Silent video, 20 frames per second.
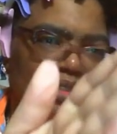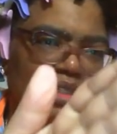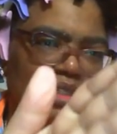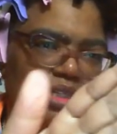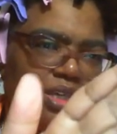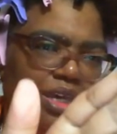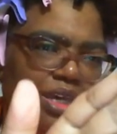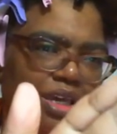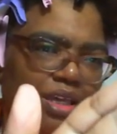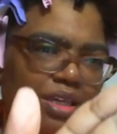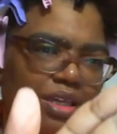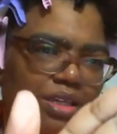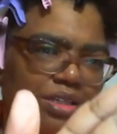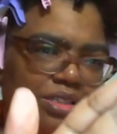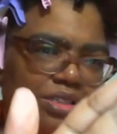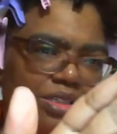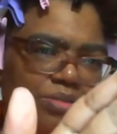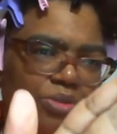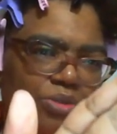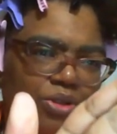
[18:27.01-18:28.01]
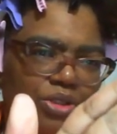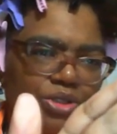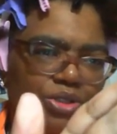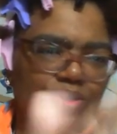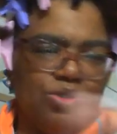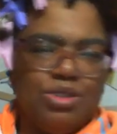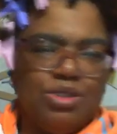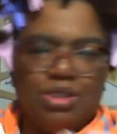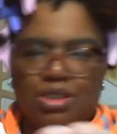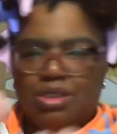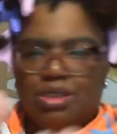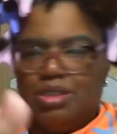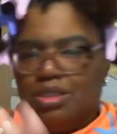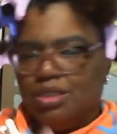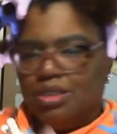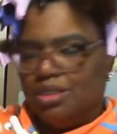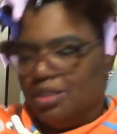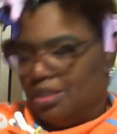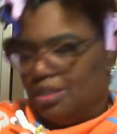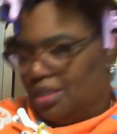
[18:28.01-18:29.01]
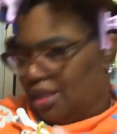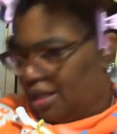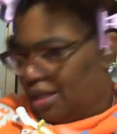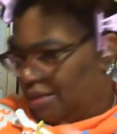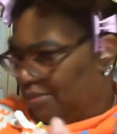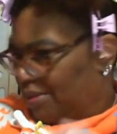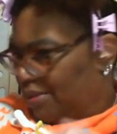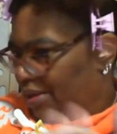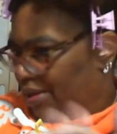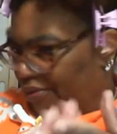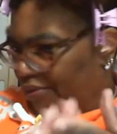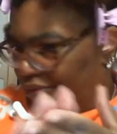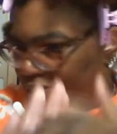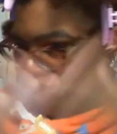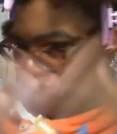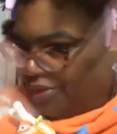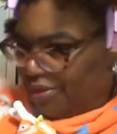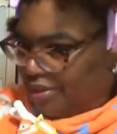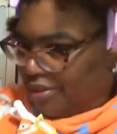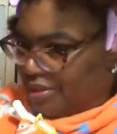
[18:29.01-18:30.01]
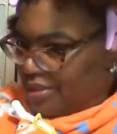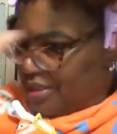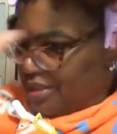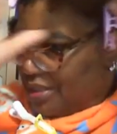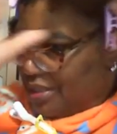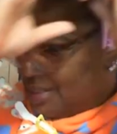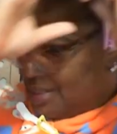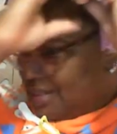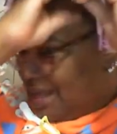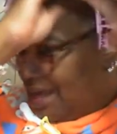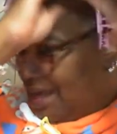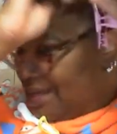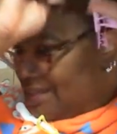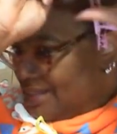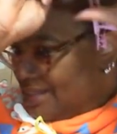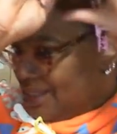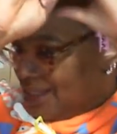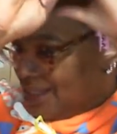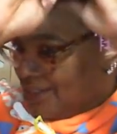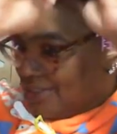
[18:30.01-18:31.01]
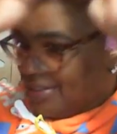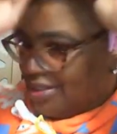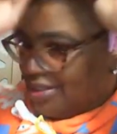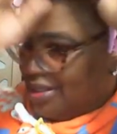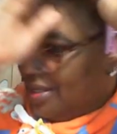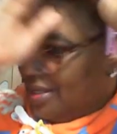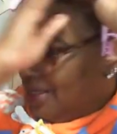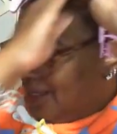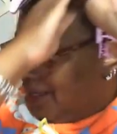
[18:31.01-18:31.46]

yeah, so I'm only using that amount for the side section